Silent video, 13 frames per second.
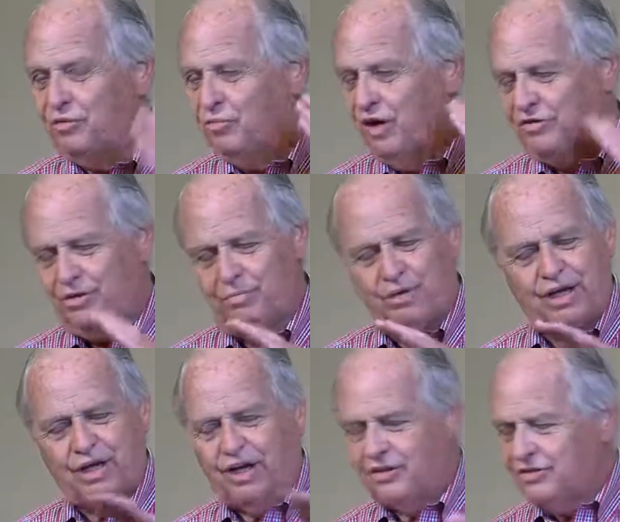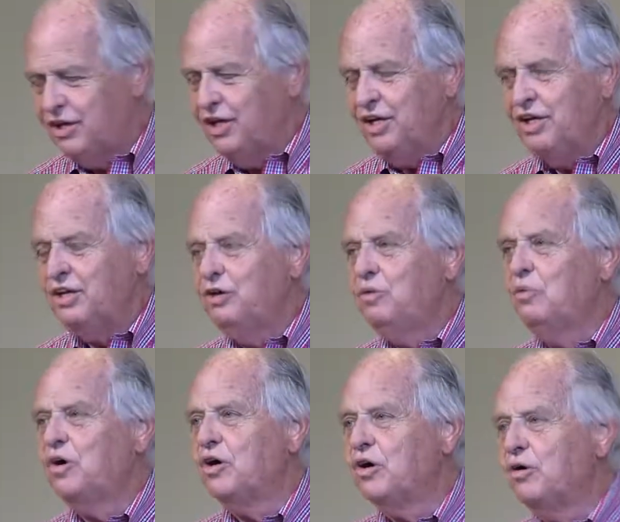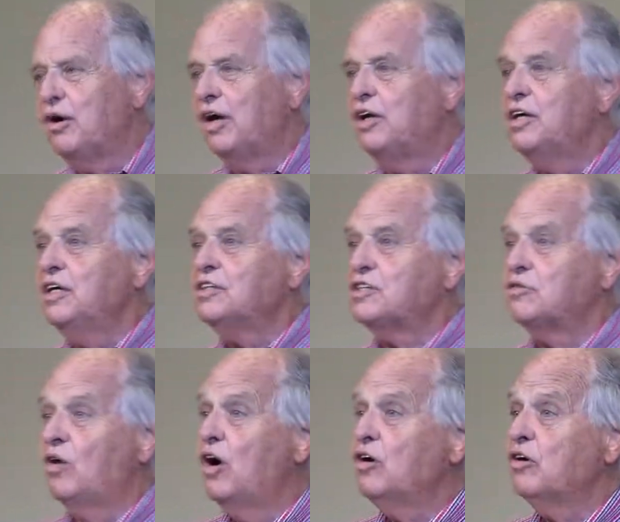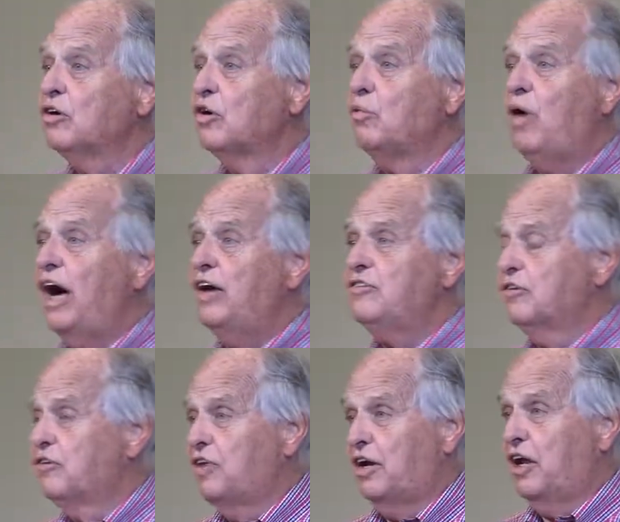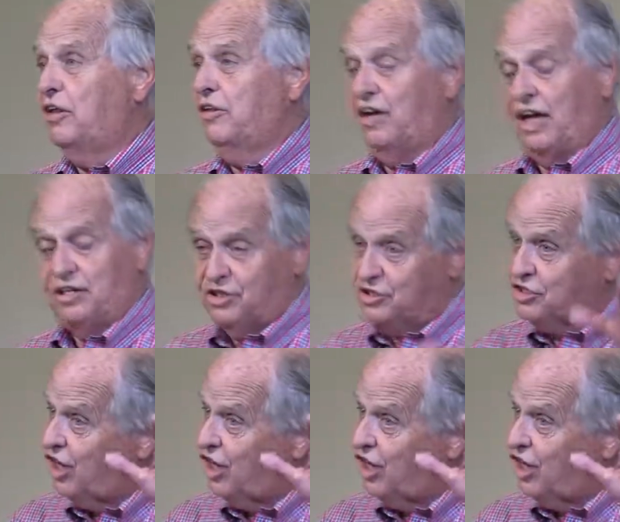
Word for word: It wasn't because you were stronger or wiser than other nations.